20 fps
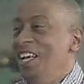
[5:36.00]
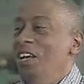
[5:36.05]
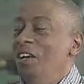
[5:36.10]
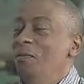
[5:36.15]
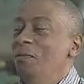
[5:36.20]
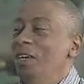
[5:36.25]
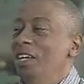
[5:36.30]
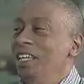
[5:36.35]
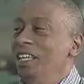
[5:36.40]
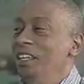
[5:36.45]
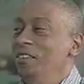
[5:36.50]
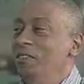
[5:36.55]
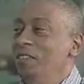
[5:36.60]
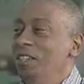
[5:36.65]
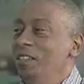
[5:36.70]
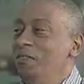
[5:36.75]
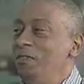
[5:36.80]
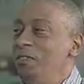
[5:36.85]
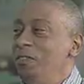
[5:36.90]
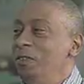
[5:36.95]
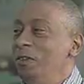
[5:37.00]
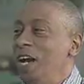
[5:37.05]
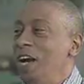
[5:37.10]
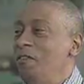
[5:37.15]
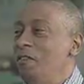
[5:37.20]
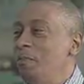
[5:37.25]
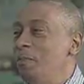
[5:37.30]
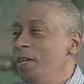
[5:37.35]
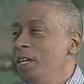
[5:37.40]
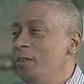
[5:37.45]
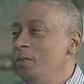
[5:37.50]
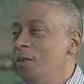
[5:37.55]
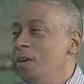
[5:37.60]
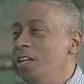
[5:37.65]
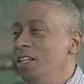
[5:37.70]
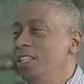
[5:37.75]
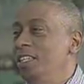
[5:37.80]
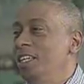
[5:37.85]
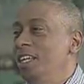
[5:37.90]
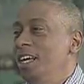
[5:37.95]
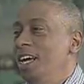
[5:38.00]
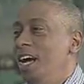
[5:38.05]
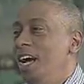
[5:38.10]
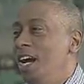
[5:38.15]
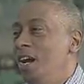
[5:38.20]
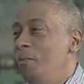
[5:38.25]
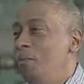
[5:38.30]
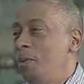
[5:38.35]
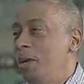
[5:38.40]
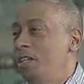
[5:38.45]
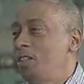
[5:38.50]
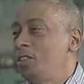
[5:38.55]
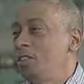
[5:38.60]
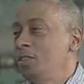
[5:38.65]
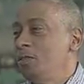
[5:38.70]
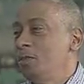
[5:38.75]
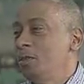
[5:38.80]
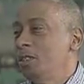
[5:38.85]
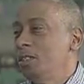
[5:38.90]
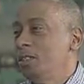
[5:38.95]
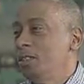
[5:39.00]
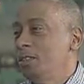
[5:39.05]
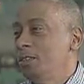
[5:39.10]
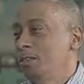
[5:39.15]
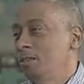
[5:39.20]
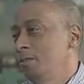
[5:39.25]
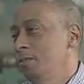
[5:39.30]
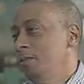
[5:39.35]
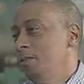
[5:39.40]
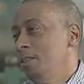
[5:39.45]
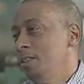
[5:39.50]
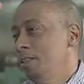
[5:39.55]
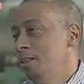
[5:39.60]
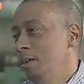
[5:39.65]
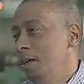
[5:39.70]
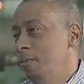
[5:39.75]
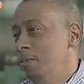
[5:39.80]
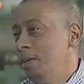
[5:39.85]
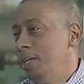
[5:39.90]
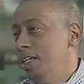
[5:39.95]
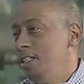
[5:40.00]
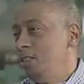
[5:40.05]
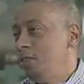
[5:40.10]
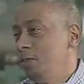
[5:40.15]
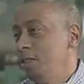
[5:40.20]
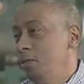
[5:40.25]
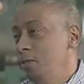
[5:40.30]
But even if you have a big one, pressure will apply to it, will